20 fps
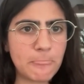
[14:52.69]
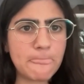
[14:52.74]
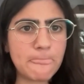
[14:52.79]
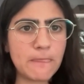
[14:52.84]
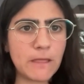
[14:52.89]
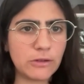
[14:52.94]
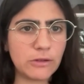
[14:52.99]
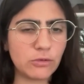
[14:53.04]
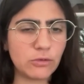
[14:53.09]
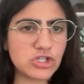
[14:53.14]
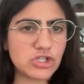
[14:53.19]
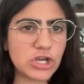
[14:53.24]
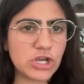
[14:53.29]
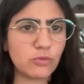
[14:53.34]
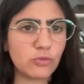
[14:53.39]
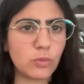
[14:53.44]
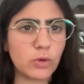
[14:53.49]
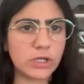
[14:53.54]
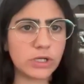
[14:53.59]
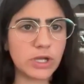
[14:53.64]
OSHA
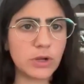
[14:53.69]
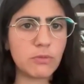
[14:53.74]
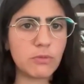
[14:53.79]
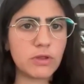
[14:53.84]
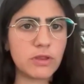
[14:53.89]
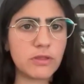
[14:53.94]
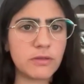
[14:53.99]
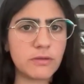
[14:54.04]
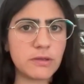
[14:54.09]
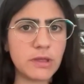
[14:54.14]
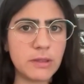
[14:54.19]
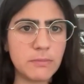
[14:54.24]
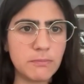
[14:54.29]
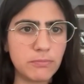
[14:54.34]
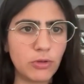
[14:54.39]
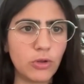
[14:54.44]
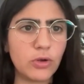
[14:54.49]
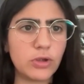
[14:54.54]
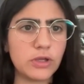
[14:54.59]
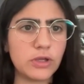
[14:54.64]
is working with
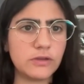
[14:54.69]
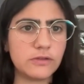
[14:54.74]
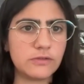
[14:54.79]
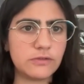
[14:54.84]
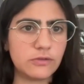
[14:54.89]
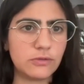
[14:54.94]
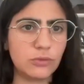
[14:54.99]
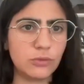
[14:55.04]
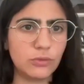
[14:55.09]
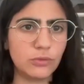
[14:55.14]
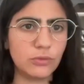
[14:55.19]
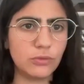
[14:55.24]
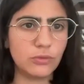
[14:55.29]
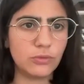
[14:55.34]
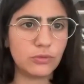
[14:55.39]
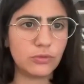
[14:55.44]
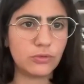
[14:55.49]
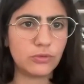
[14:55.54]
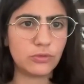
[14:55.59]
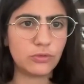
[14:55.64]
employees
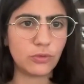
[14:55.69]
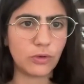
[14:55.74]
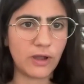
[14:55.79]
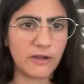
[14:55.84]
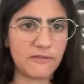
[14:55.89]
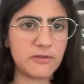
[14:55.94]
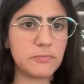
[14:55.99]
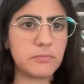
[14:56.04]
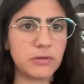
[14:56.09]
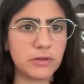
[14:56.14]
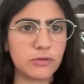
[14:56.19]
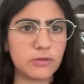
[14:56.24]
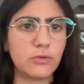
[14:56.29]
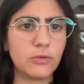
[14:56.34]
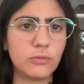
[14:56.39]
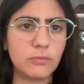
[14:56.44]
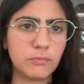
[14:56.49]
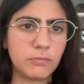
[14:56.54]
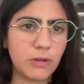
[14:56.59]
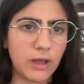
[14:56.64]
to have
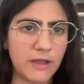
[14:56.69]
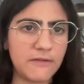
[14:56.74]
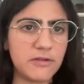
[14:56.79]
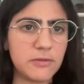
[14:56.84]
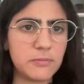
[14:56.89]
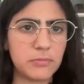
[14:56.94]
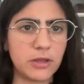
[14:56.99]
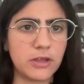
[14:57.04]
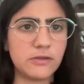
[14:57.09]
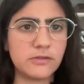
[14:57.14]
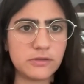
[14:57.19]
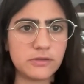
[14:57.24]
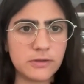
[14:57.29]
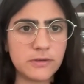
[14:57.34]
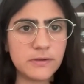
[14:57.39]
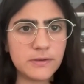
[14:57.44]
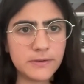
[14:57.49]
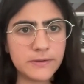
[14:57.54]
in place.